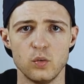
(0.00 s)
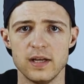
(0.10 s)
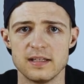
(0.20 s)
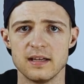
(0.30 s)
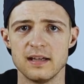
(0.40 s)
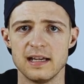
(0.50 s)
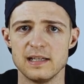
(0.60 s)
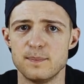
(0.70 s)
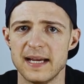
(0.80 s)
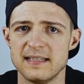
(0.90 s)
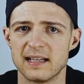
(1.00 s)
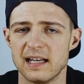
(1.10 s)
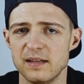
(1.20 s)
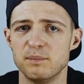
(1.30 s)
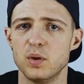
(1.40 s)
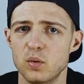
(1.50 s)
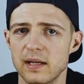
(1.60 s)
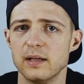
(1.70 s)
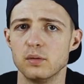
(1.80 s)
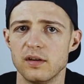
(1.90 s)
which is basically
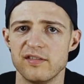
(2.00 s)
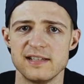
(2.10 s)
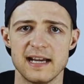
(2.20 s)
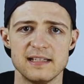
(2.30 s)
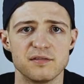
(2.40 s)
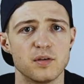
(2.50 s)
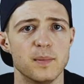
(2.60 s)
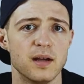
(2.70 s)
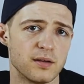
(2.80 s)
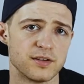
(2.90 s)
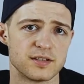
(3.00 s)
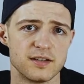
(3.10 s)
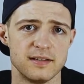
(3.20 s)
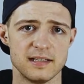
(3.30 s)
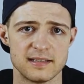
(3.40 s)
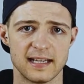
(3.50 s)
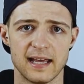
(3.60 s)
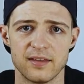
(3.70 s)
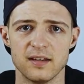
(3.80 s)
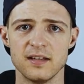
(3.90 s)
pooling all of the data from other studies
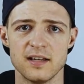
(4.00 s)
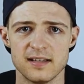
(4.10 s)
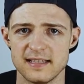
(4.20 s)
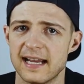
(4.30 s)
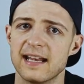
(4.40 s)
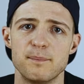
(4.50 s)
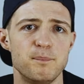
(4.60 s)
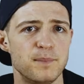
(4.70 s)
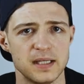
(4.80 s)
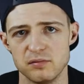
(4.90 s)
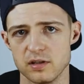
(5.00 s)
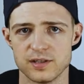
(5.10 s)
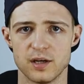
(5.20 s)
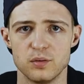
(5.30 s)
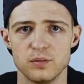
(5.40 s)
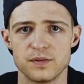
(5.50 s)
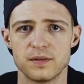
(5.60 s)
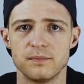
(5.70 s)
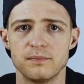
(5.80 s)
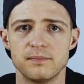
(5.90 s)
together to get a big
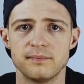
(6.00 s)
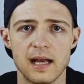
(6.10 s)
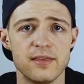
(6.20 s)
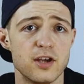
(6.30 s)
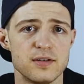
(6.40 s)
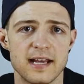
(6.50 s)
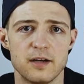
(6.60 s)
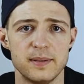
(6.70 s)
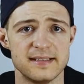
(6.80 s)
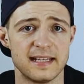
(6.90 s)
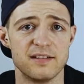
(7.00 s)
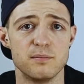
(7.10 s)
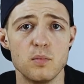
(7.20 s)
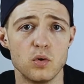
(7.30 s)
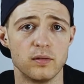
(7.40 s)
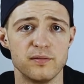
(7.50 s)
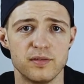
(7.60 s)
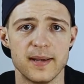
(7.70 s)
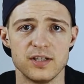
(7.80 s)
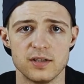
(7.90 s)
result. And those are helping to give more
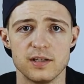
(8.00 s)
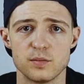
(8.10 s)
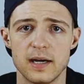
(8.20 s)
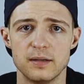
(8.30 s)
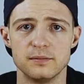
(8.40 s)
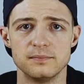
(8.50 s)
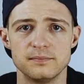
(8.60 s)
information as well.